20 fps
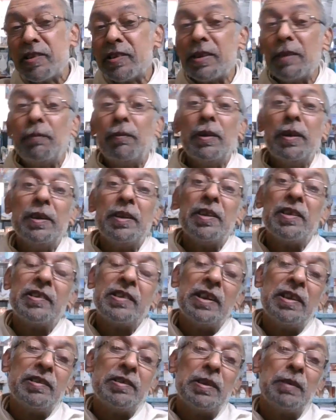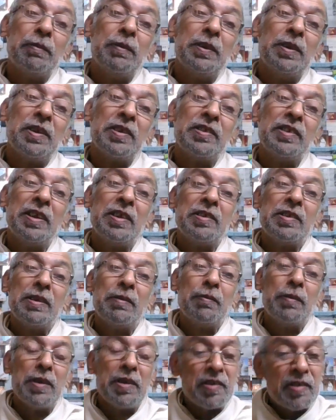suffers and suffers and
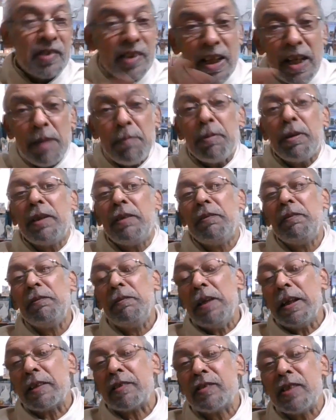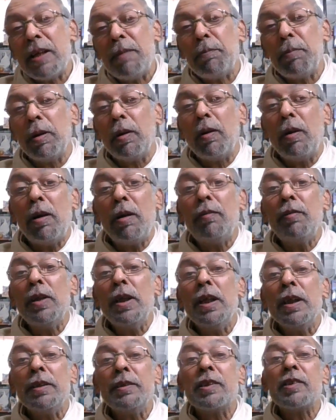suffers. Same example of
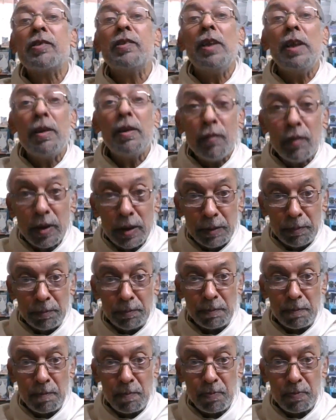the silkworm.